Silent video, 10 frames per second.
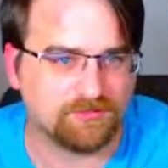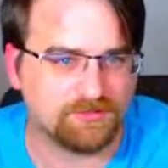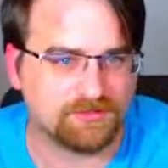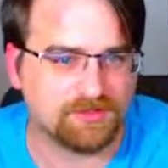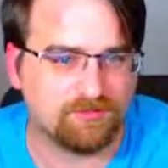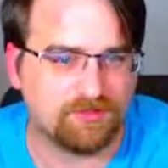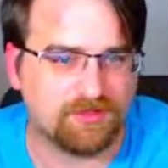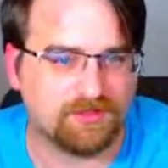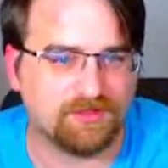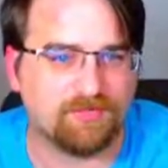just
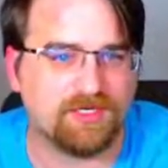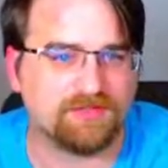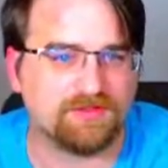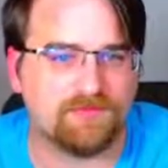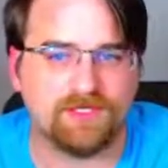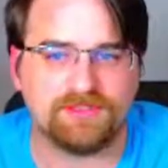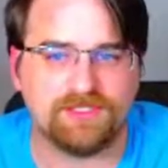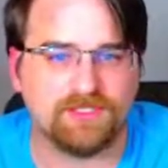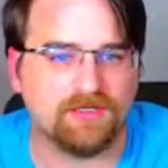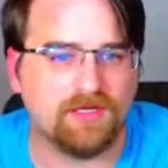in comparison wise
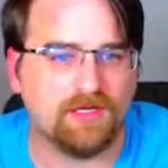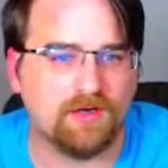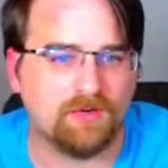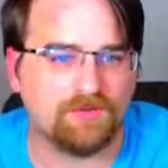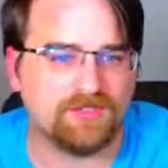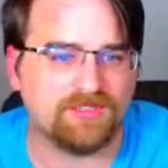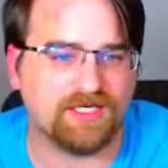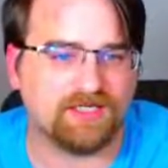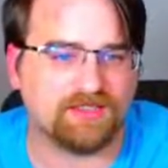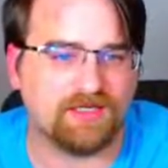here, only
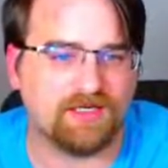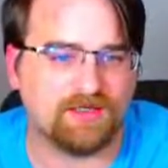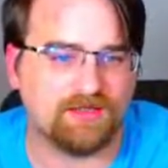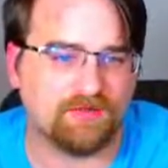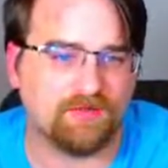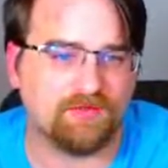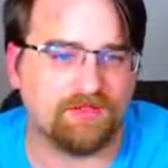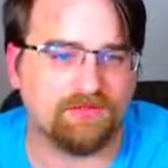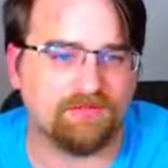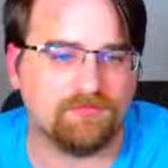second,
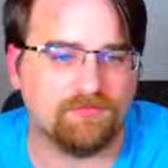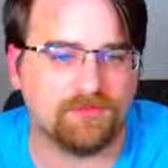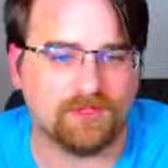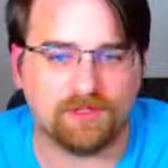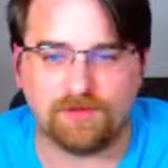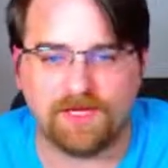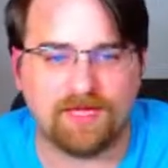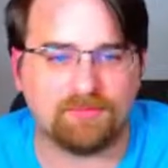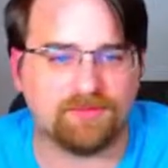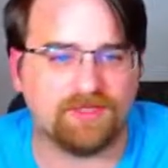only below
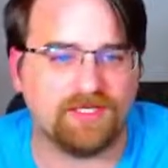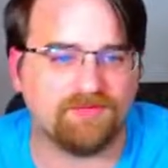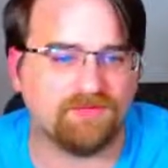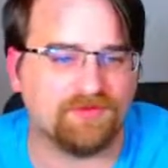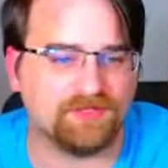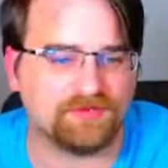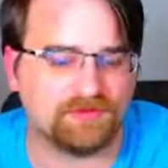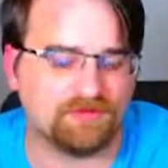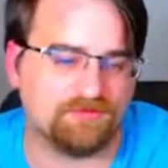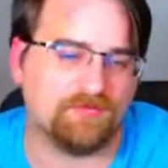Apple and Netflix,
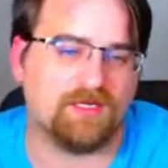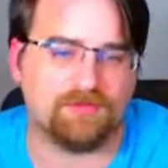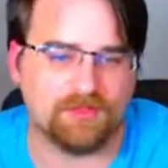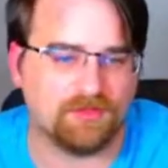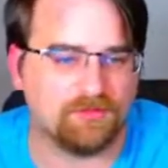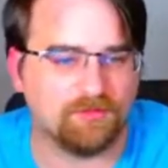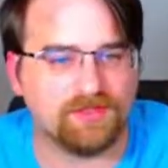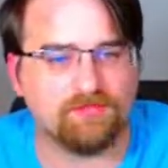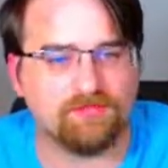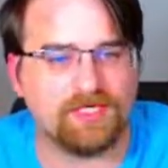or not below,
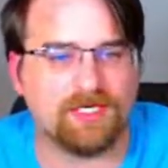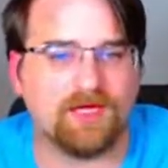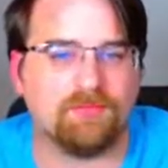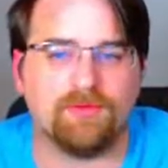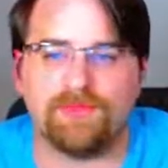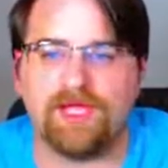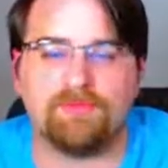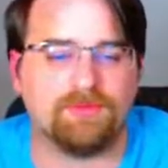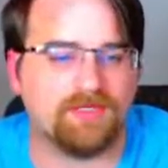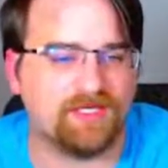but beating out both
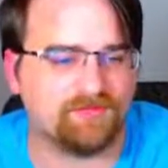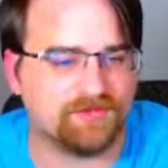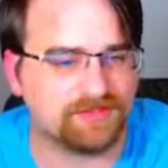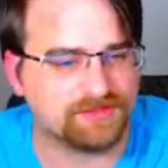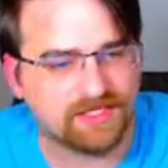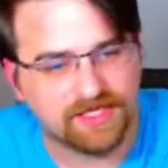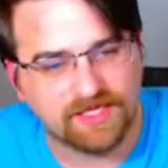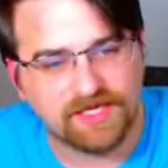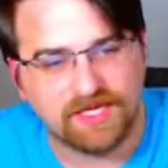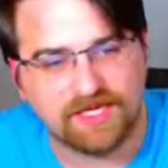Apple and Netflix.
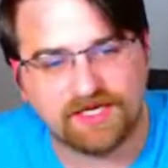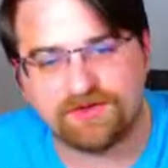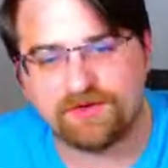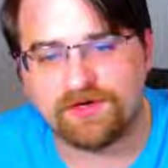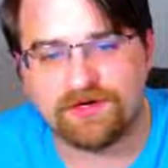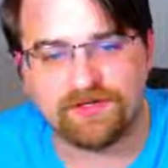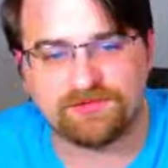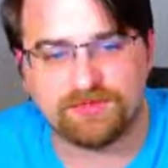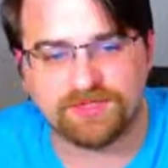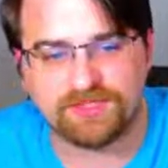And their
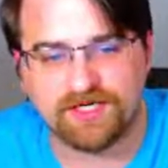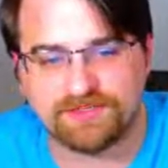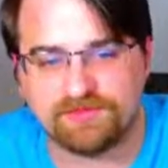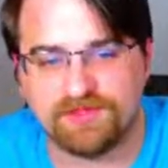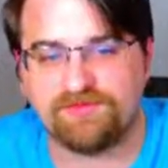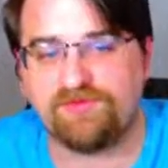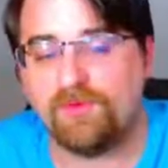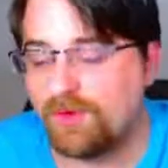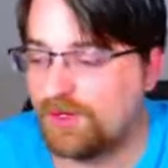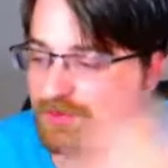earnings per share estimate
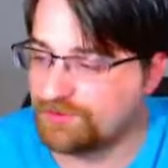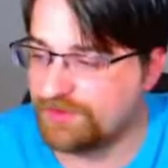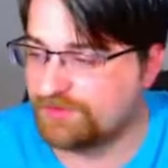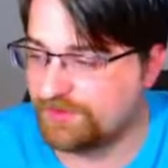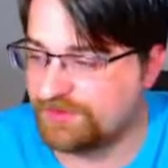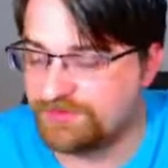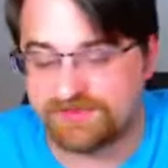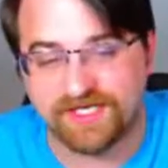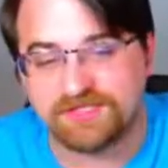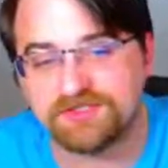for 2022
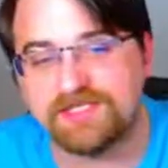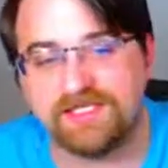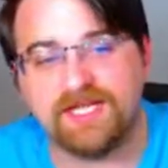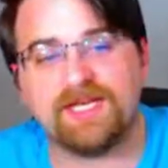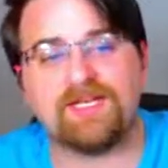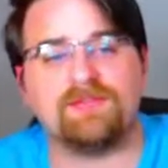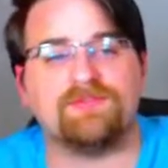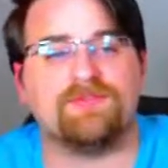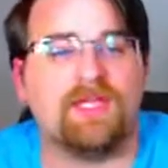is actually negative,